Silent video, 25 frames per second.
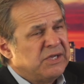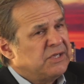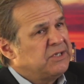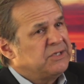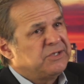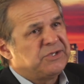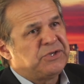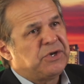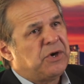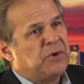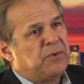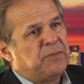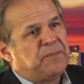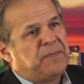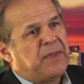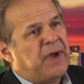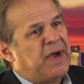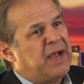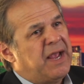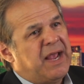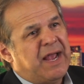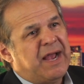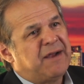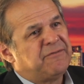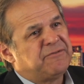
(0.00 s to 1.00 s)
So I
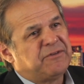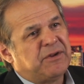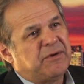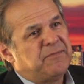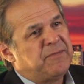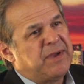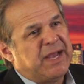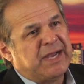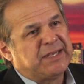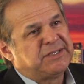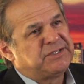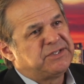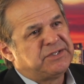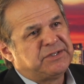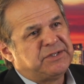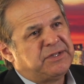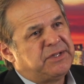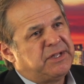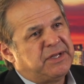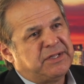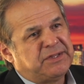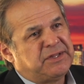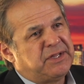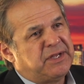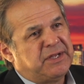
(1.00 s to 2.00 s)
have to imagine
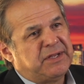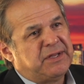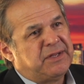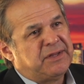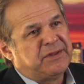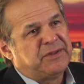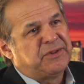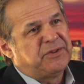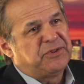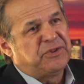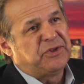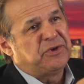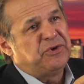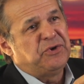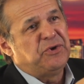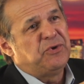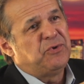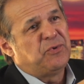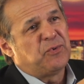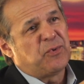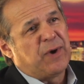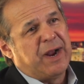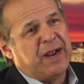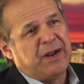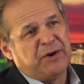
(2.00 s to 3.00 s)
that the new
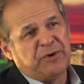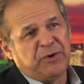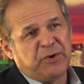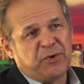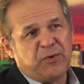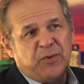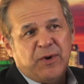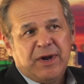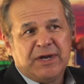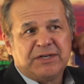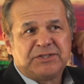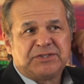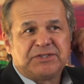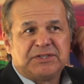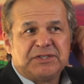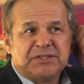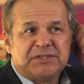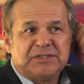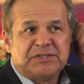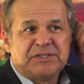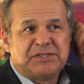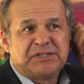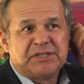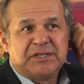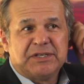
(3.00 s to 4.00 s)
round of
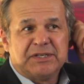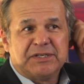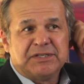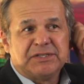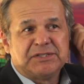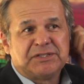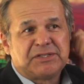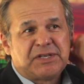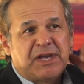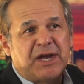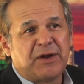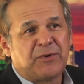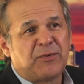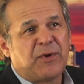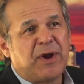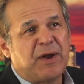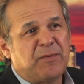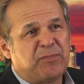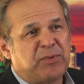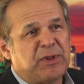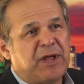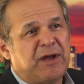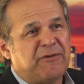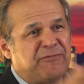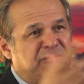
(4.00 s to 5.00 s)
questions is, how do I
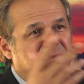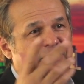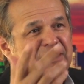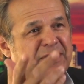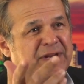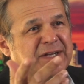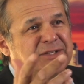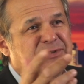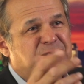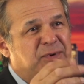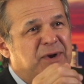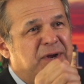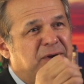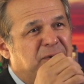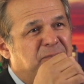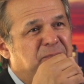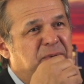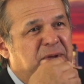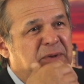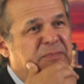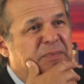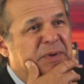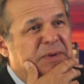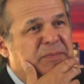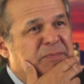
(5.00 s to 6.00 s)
apply for the next round of
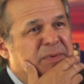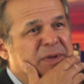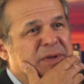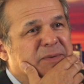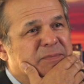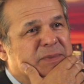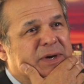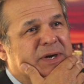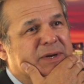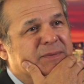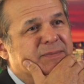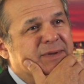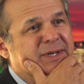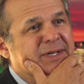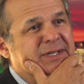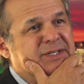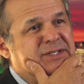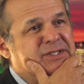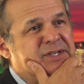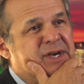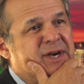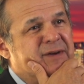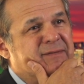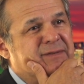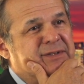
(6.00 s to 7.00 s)
PPP money? Because
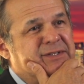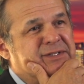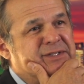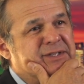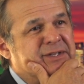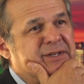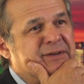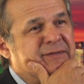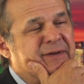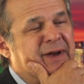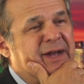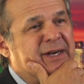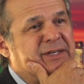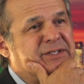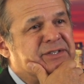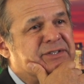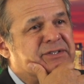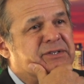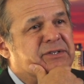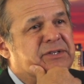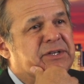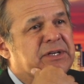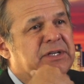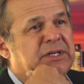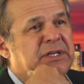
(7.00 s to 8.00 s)
obviously Nevada's still
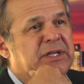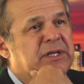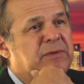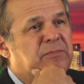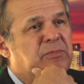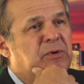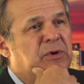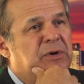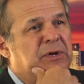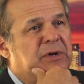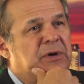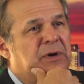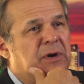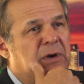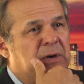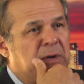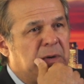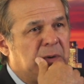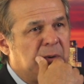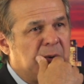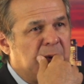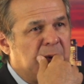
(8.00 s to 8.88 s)
getting hit pretty hard.